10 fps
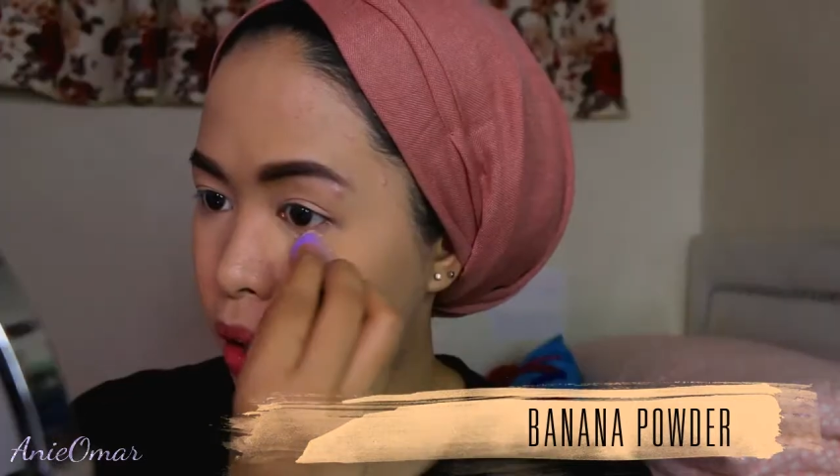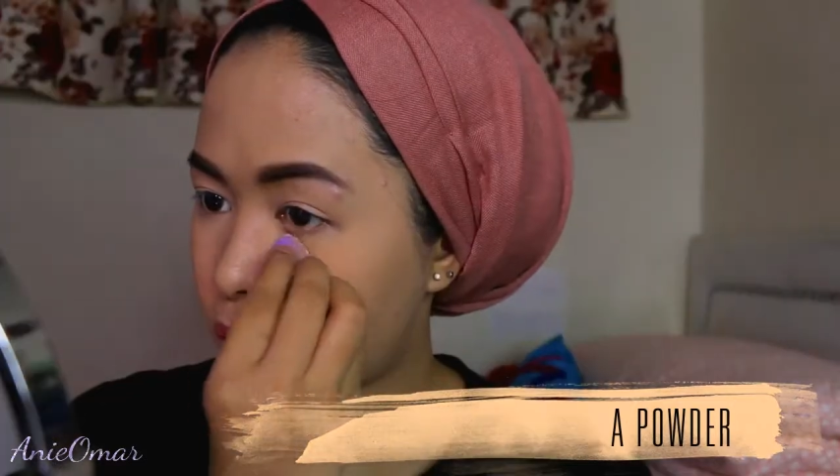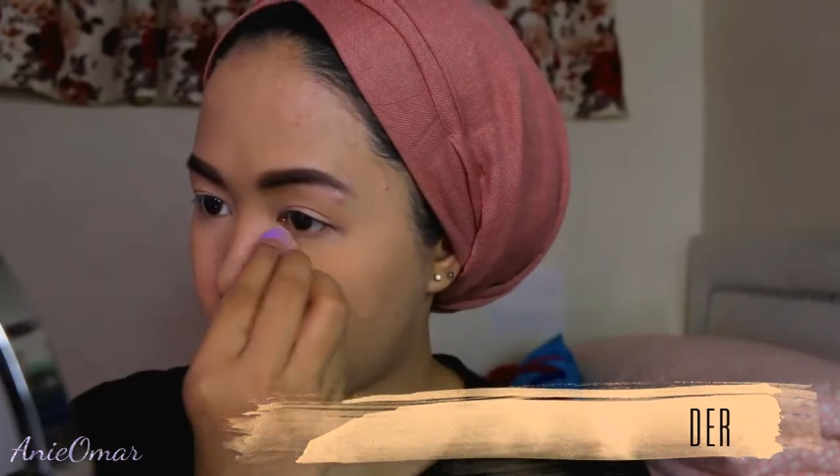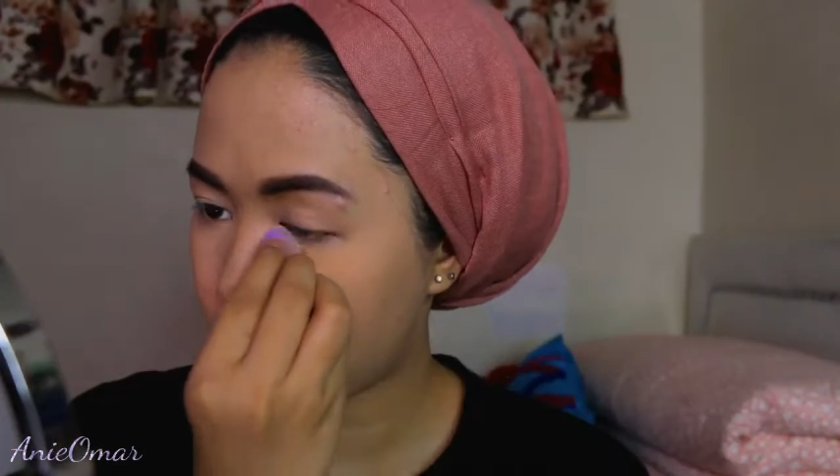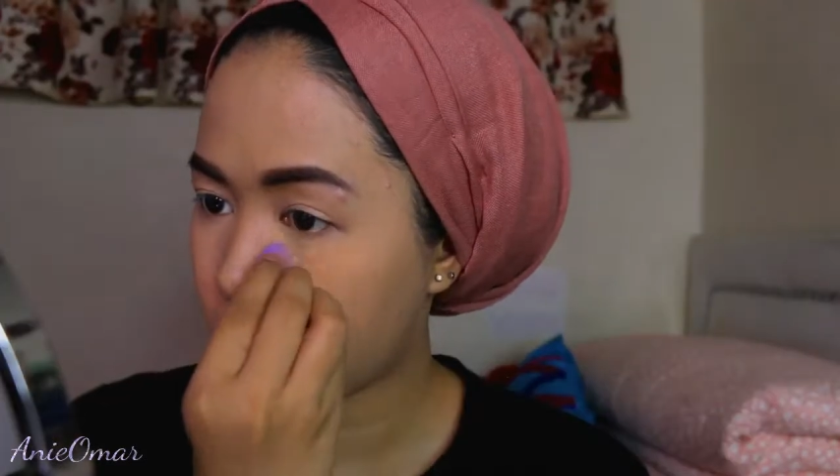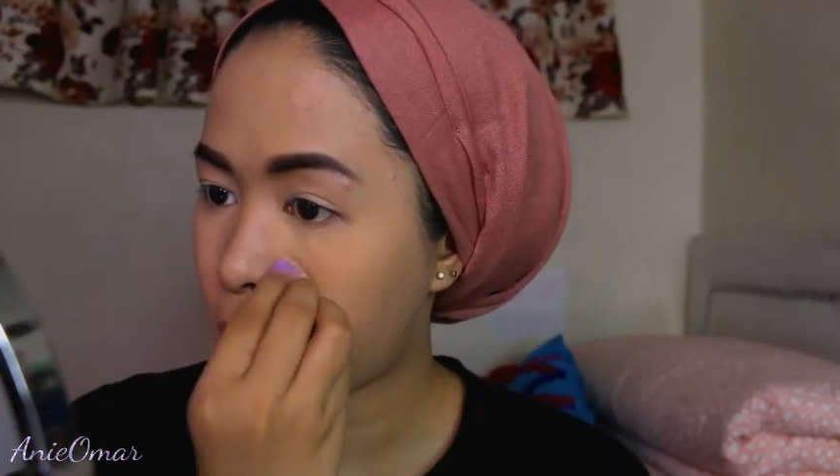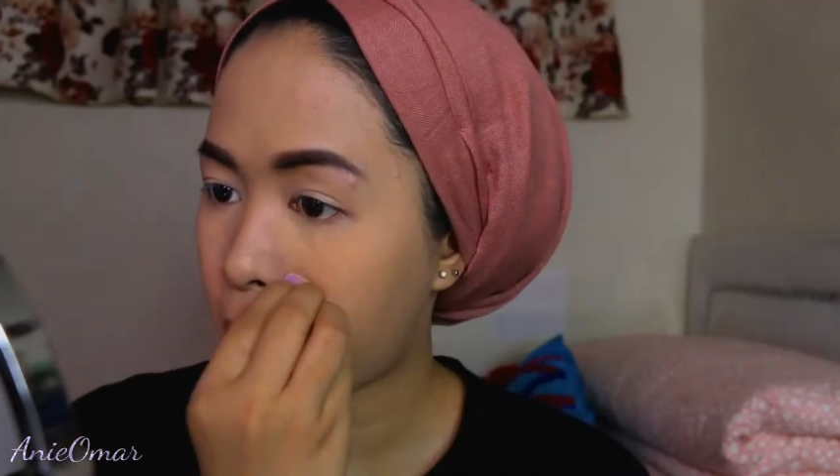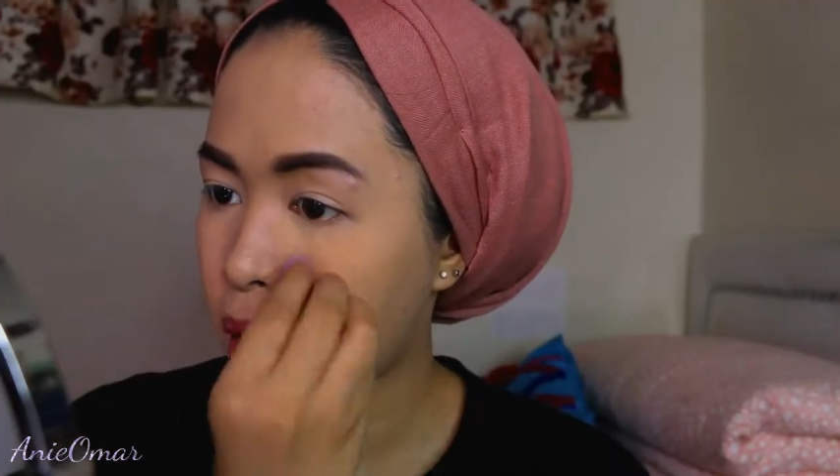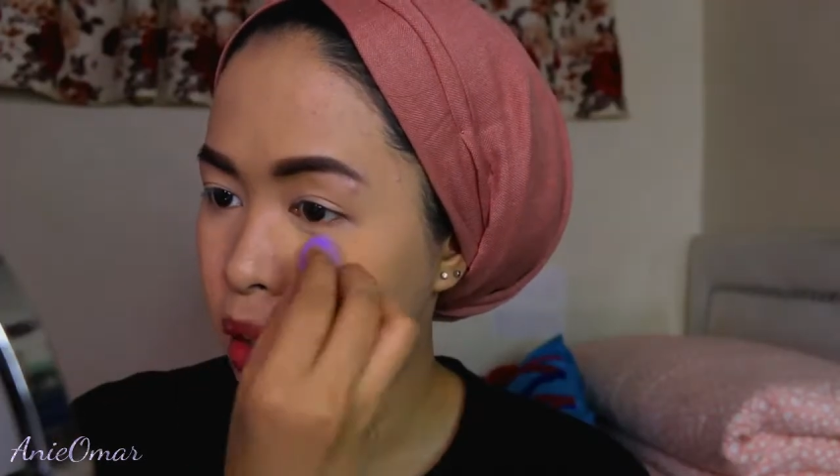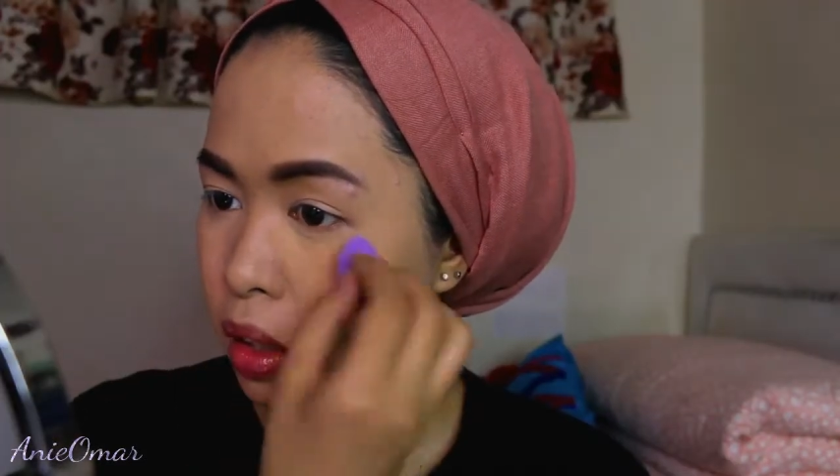
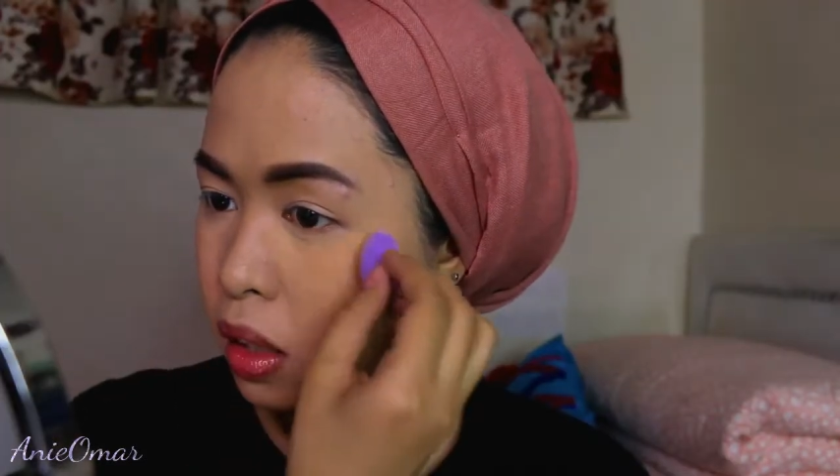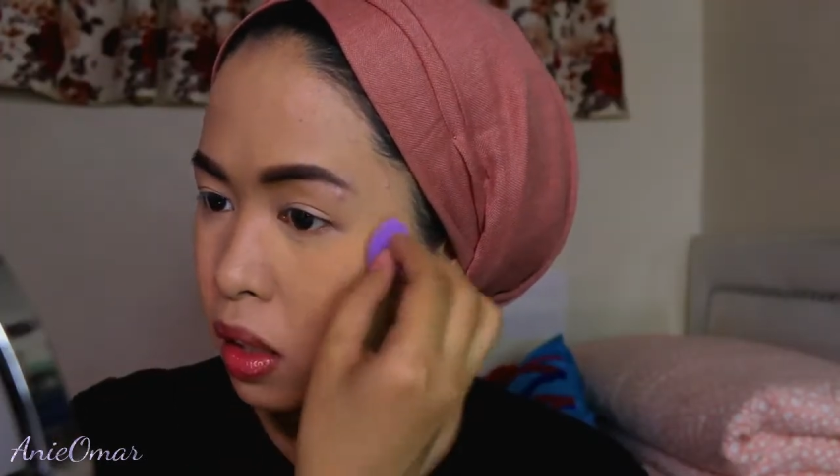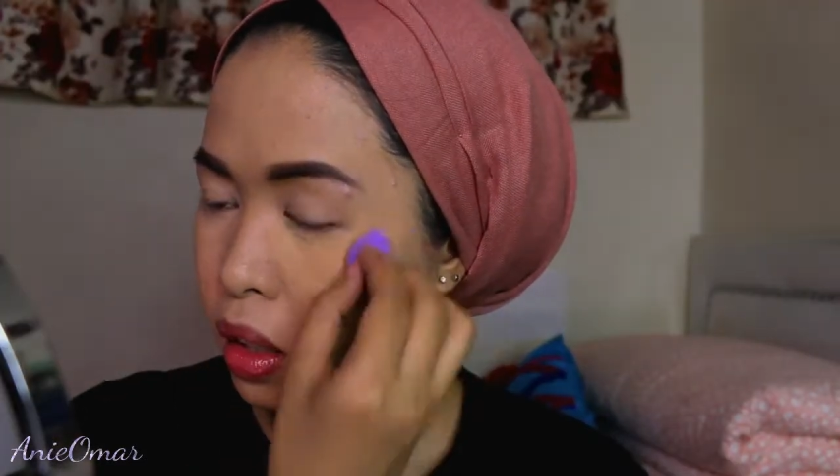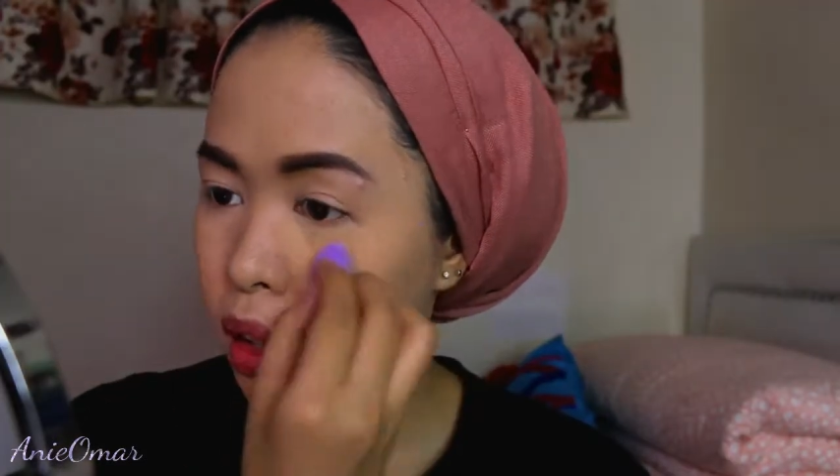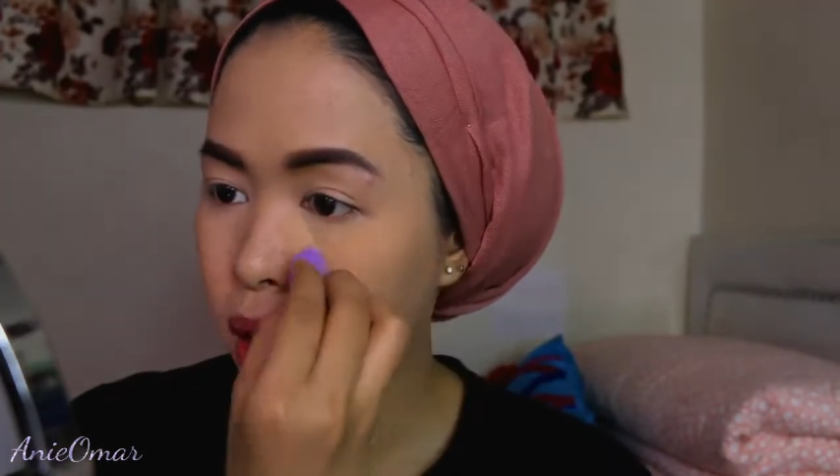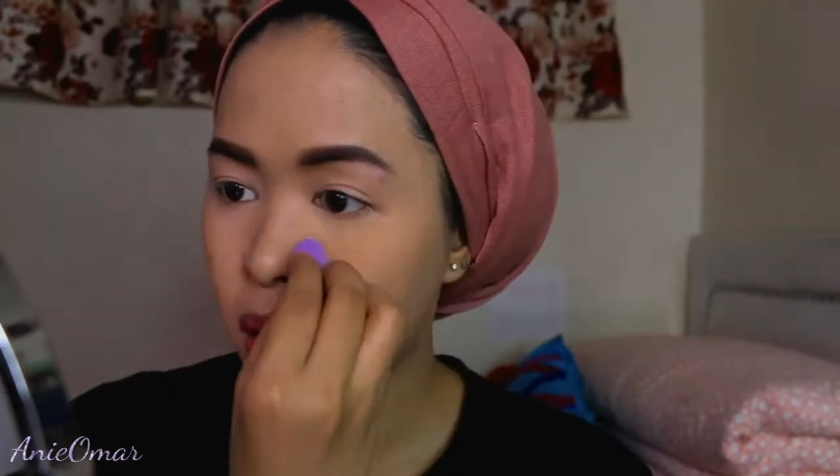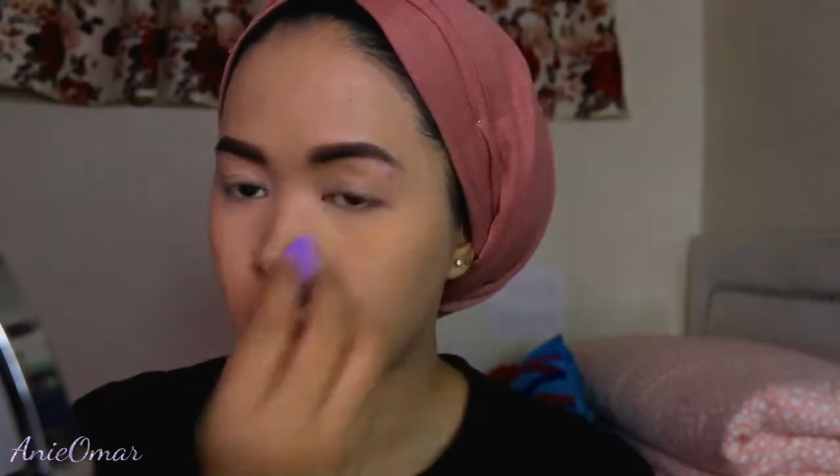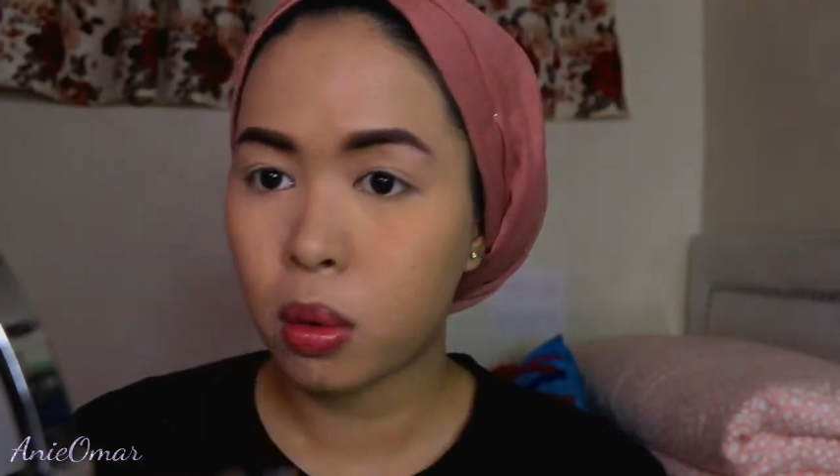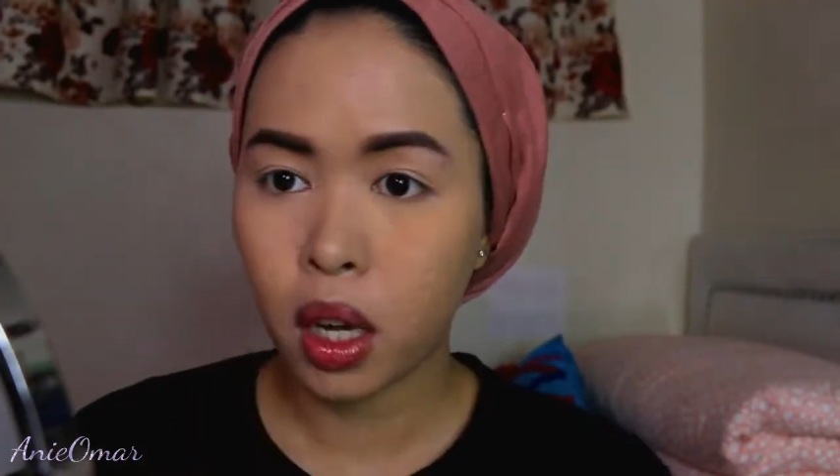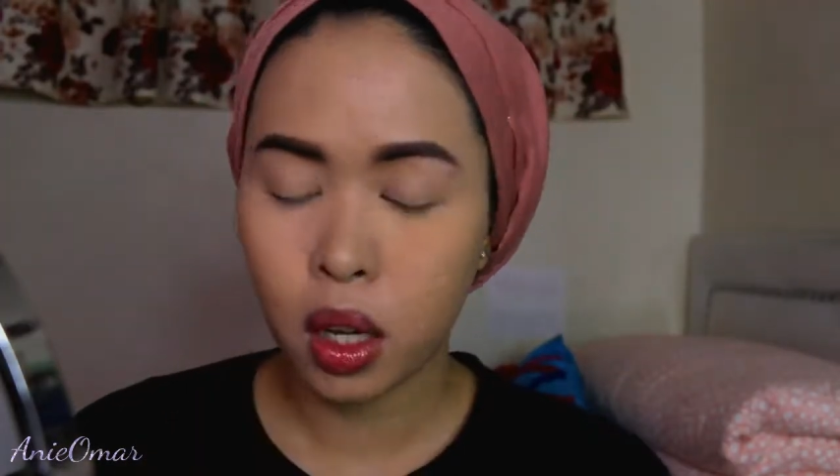Powder in
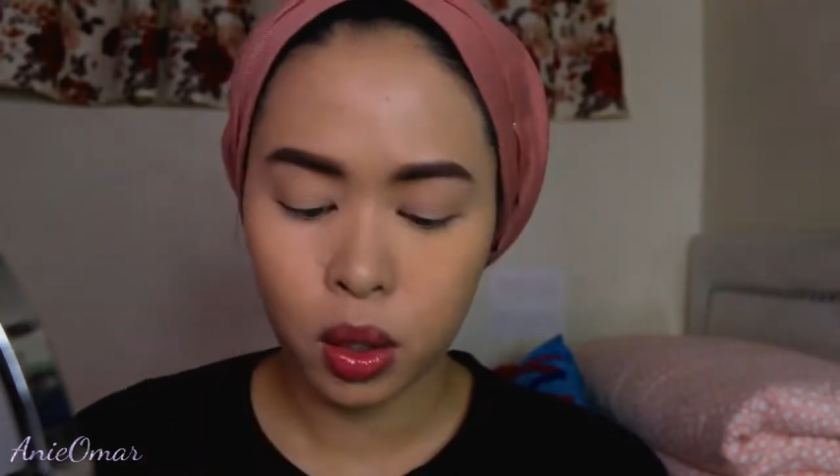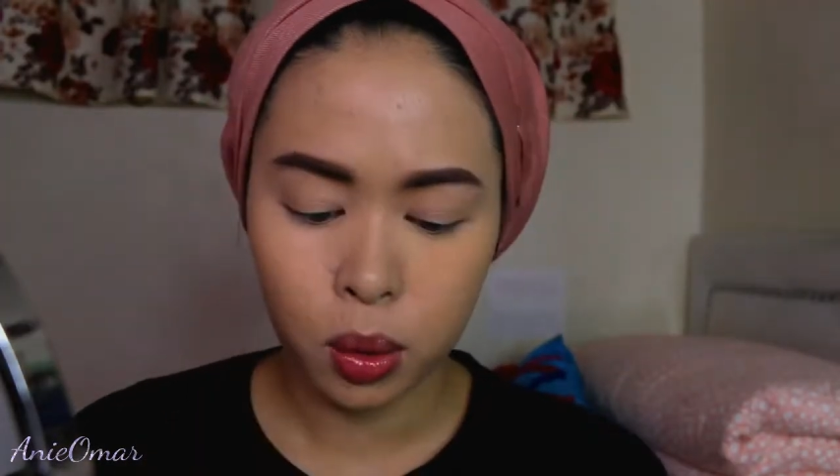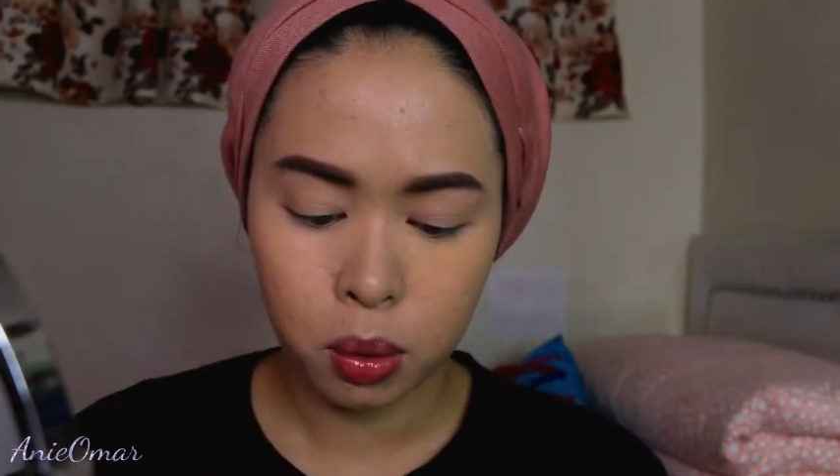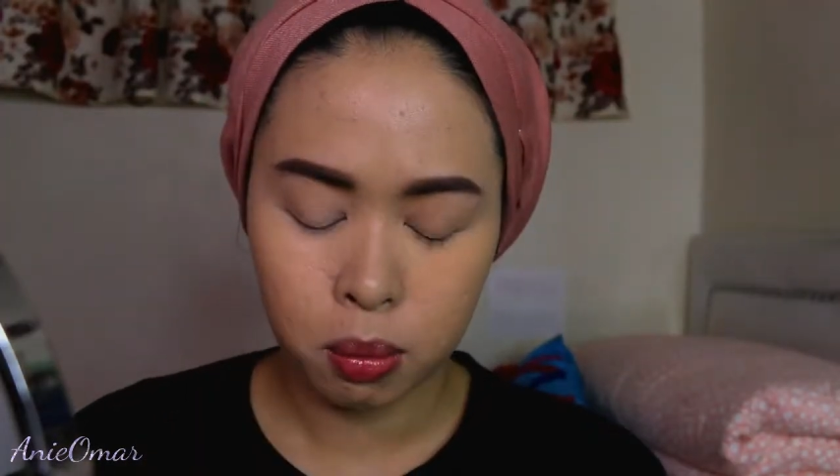Banana.